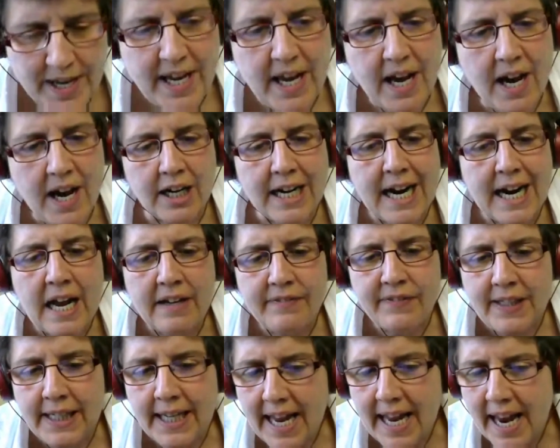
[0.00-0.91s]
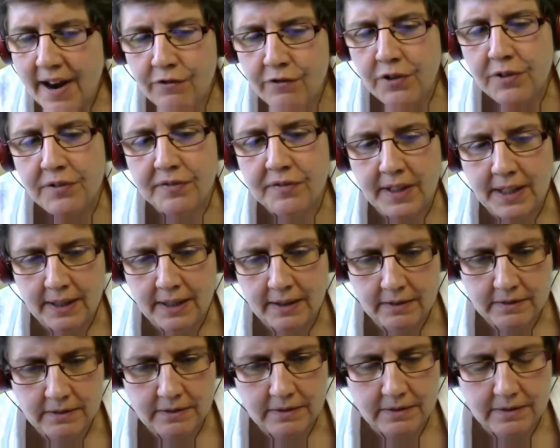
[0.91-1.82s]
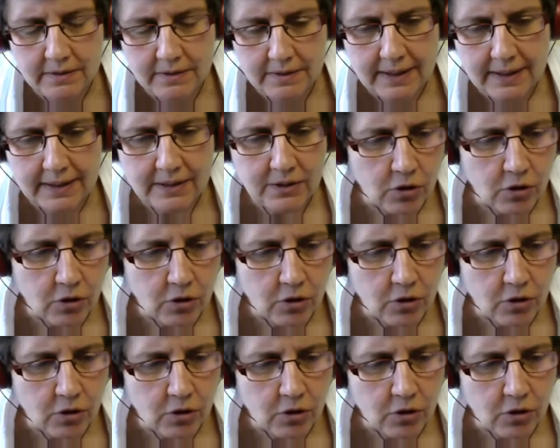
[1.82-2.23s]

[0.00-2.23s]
We are having everything,